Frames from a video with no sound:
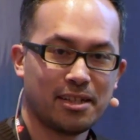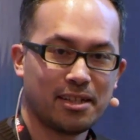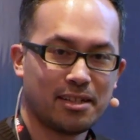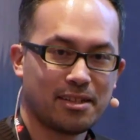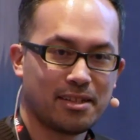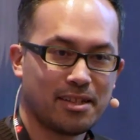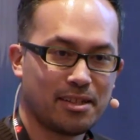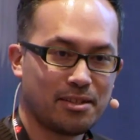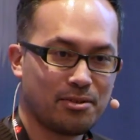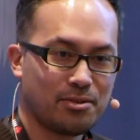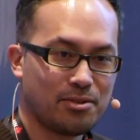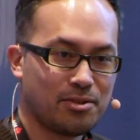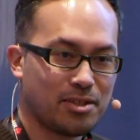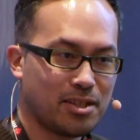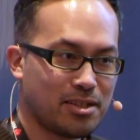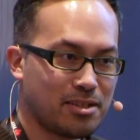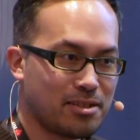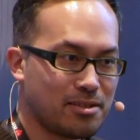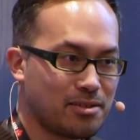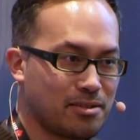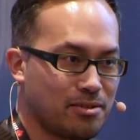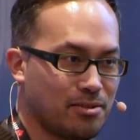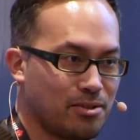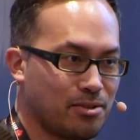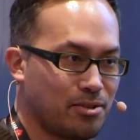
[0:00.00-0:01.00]
that you
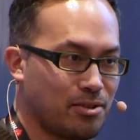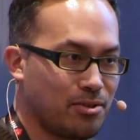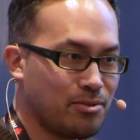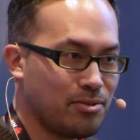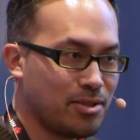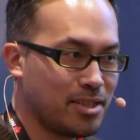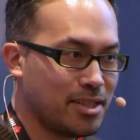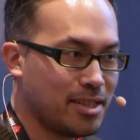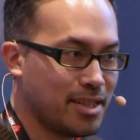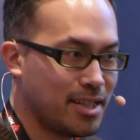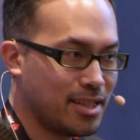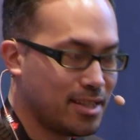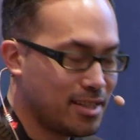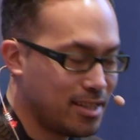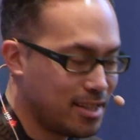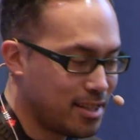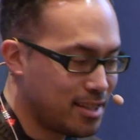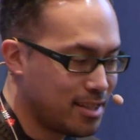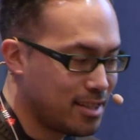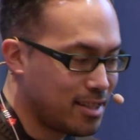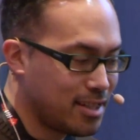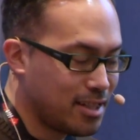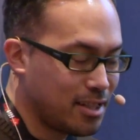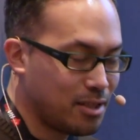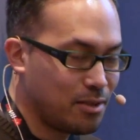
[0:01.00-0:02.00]
just not only get
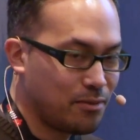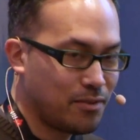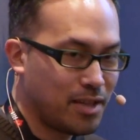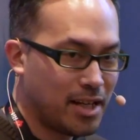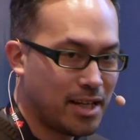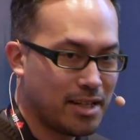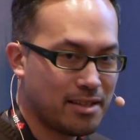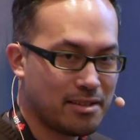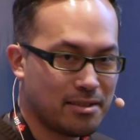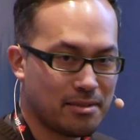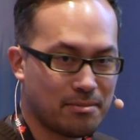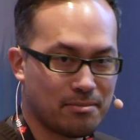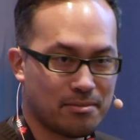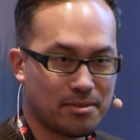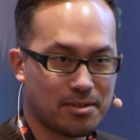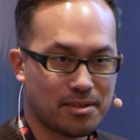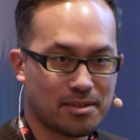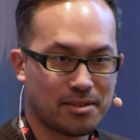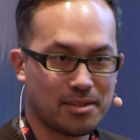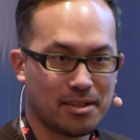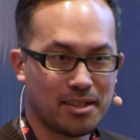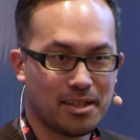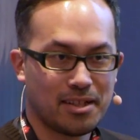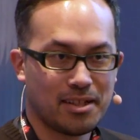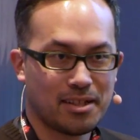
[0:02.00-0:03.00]
like the kind of
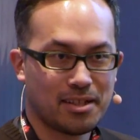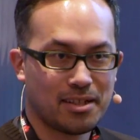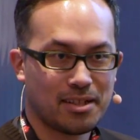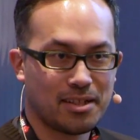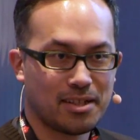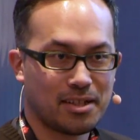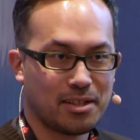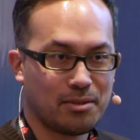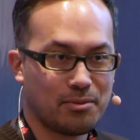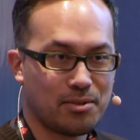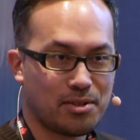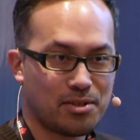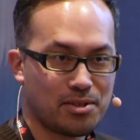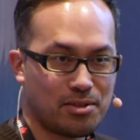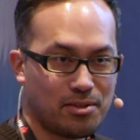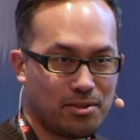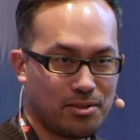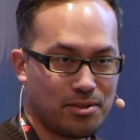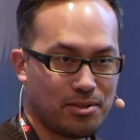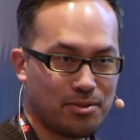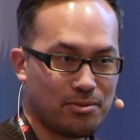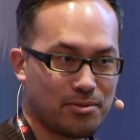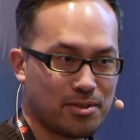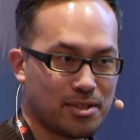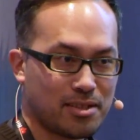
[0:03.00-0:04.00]
items which
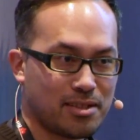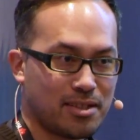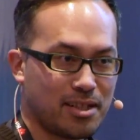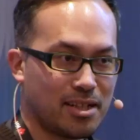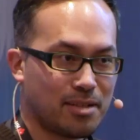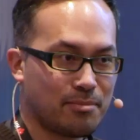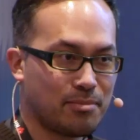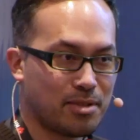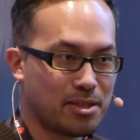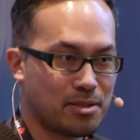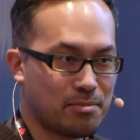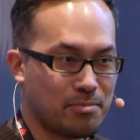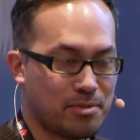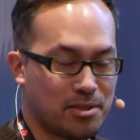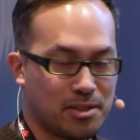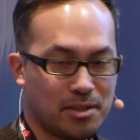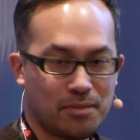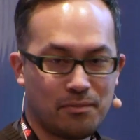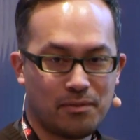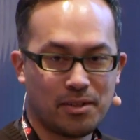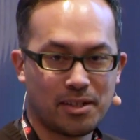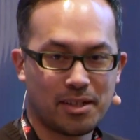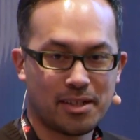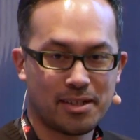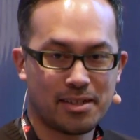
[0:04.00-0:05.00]
all the users like, but
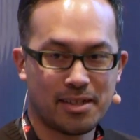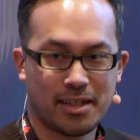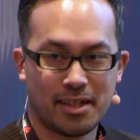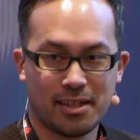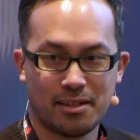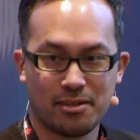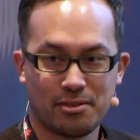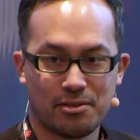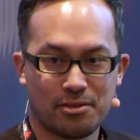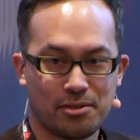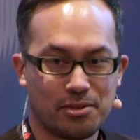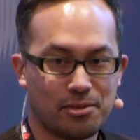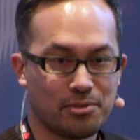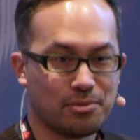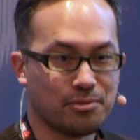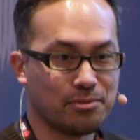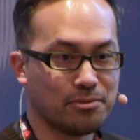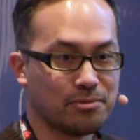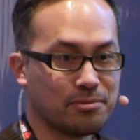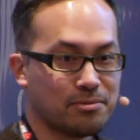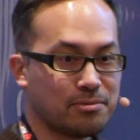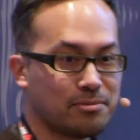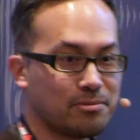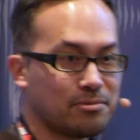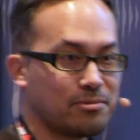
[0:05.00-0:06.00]
specifically tailored to
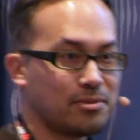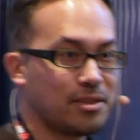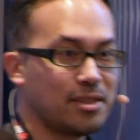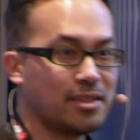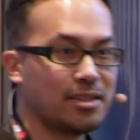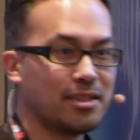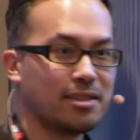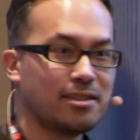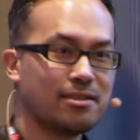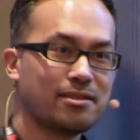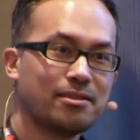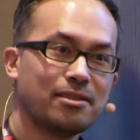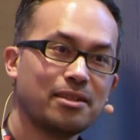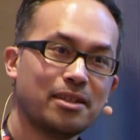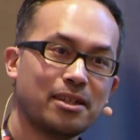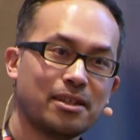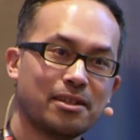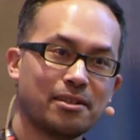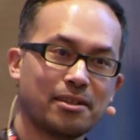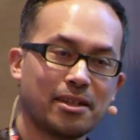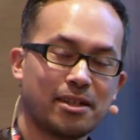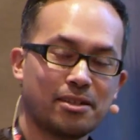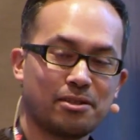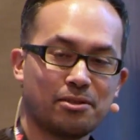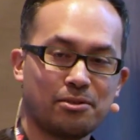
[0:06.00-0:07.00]
you, right? And
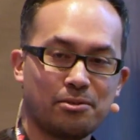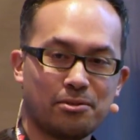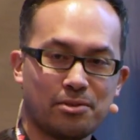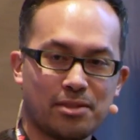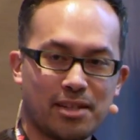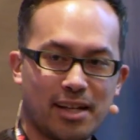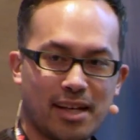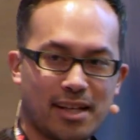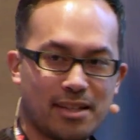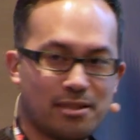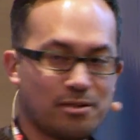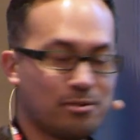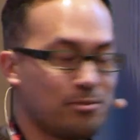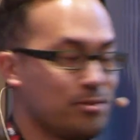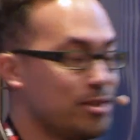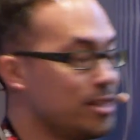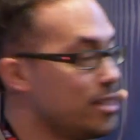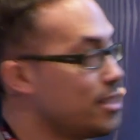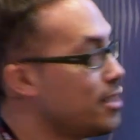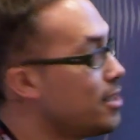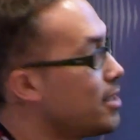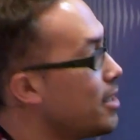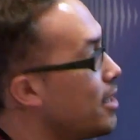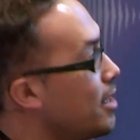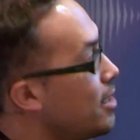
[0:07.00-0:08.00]
to do that, you
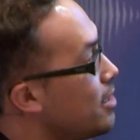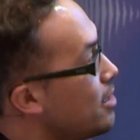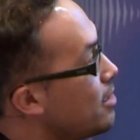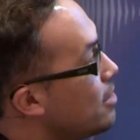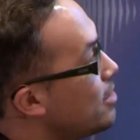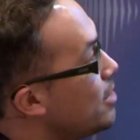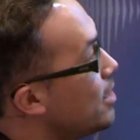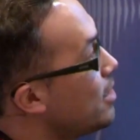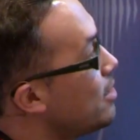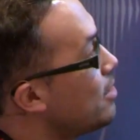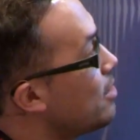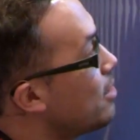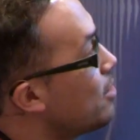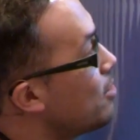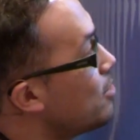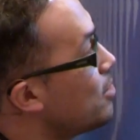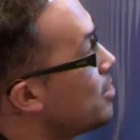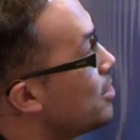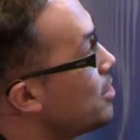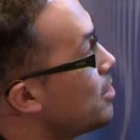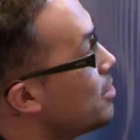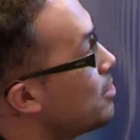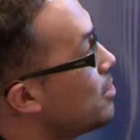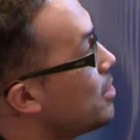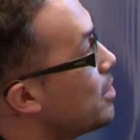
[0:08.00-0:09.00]
really can dig down
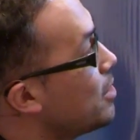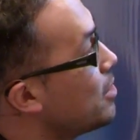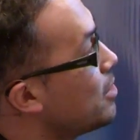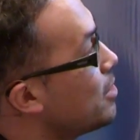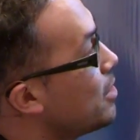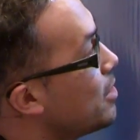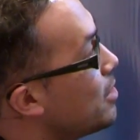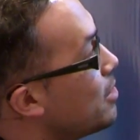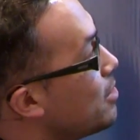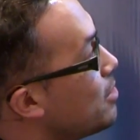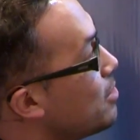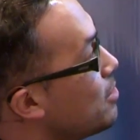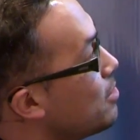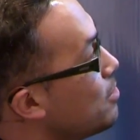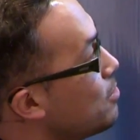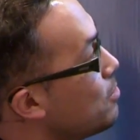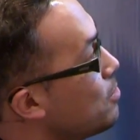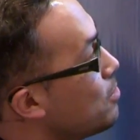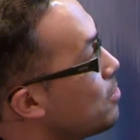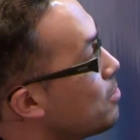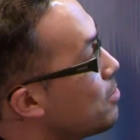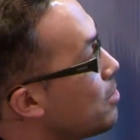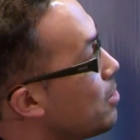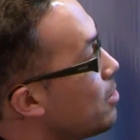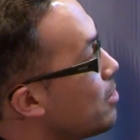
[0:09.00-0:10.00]
here and then
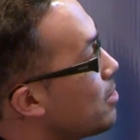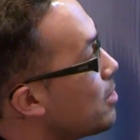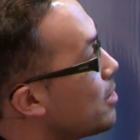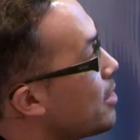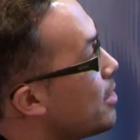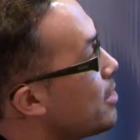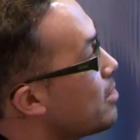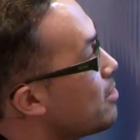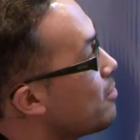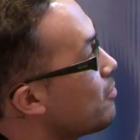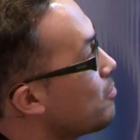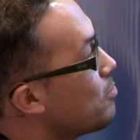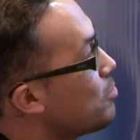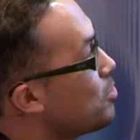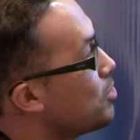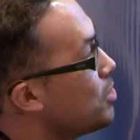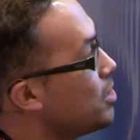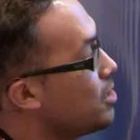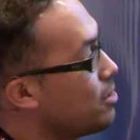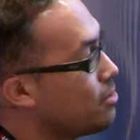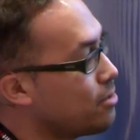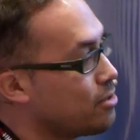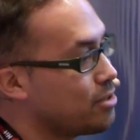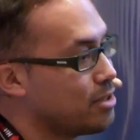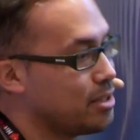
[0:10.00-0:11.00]
do all kinds of
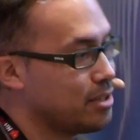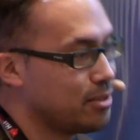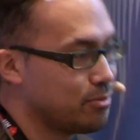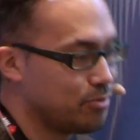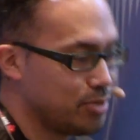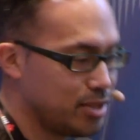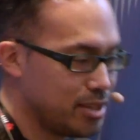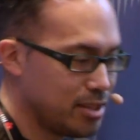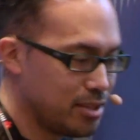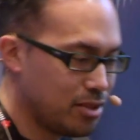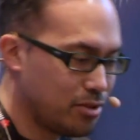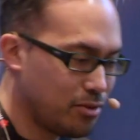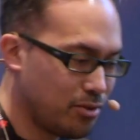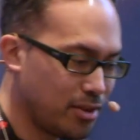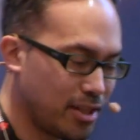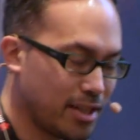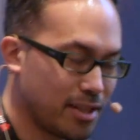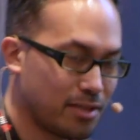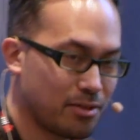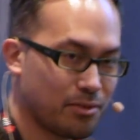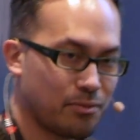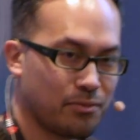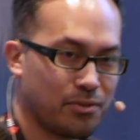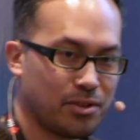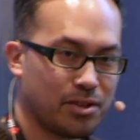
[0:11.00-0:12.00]
machine learning, really
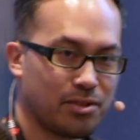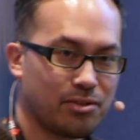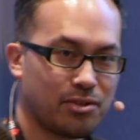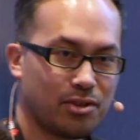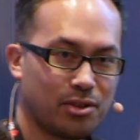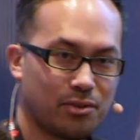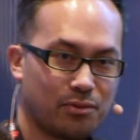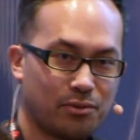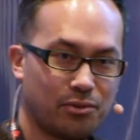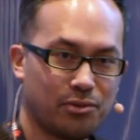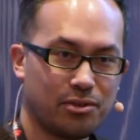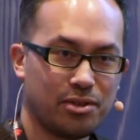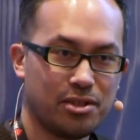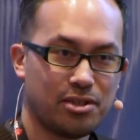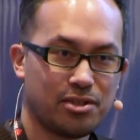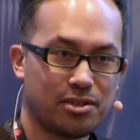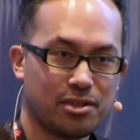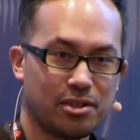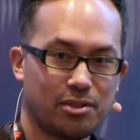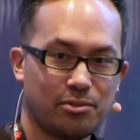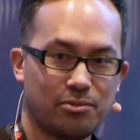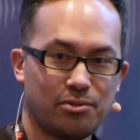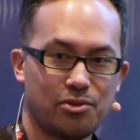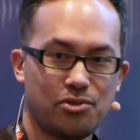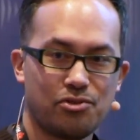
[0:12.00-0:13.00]
trying to figure out for each
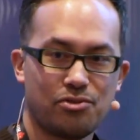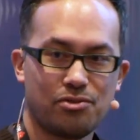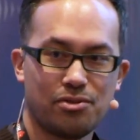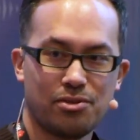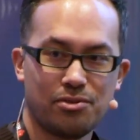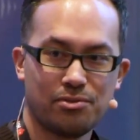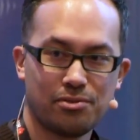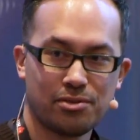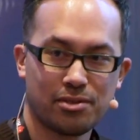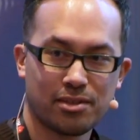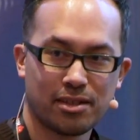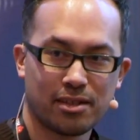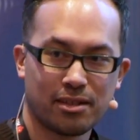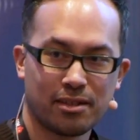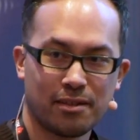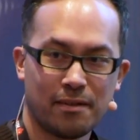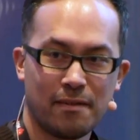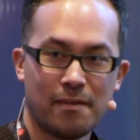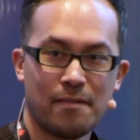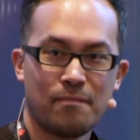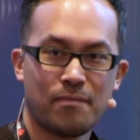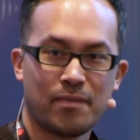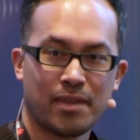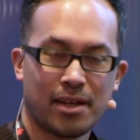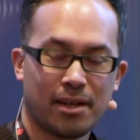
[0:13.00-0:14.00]
individual user
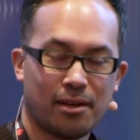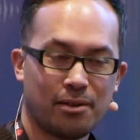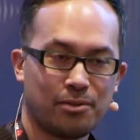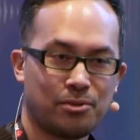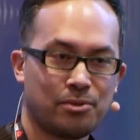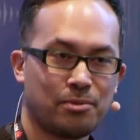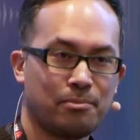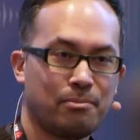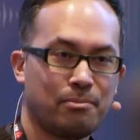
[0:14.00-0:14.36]
how to